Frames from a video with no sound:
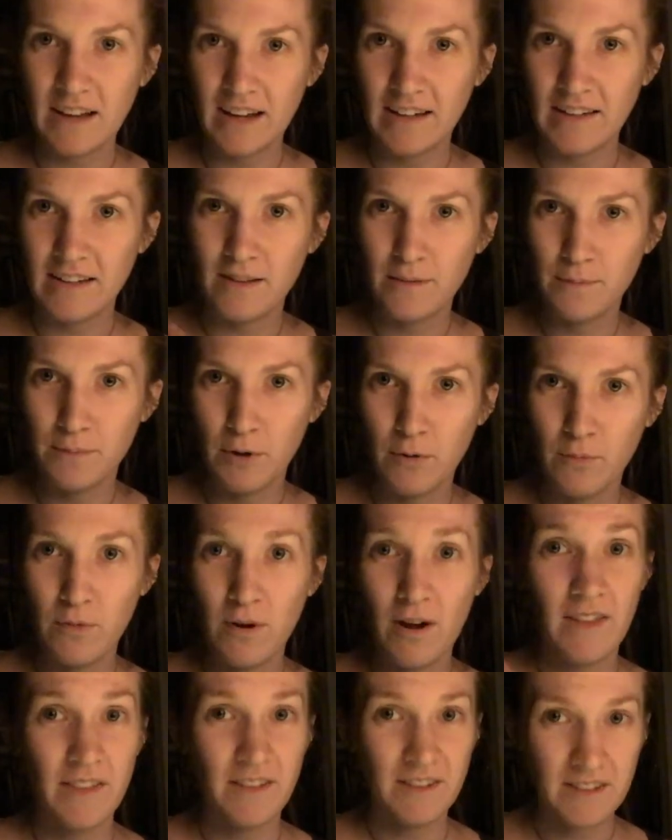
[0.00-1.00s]
I did the bone
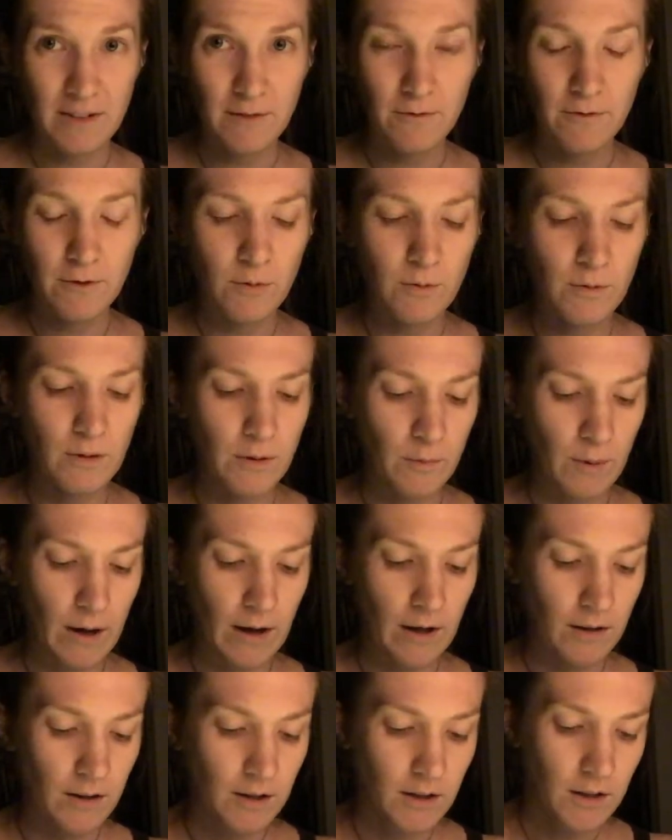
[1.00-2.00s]
broth, didn't feel really
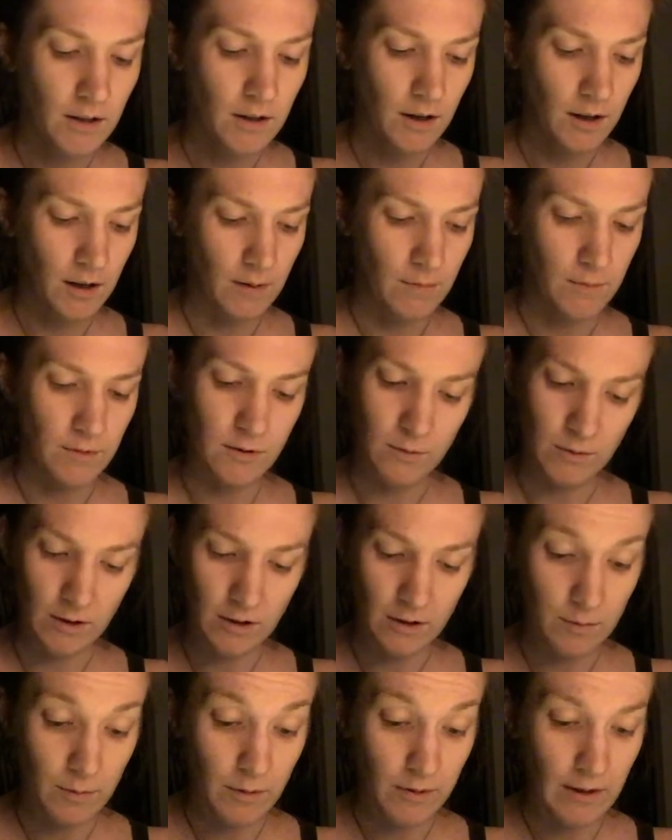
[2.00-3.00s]
well, um, so we
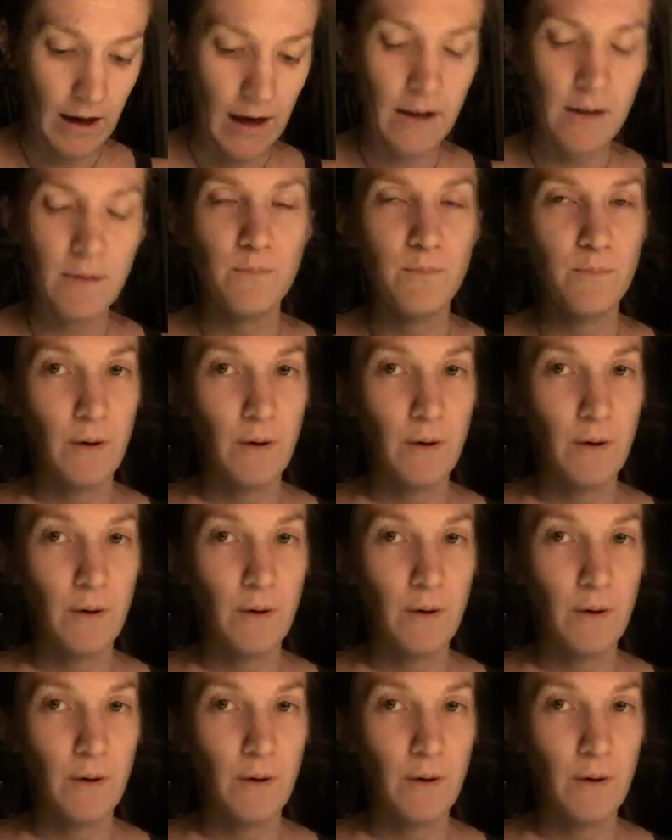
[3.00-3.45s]
talked about that.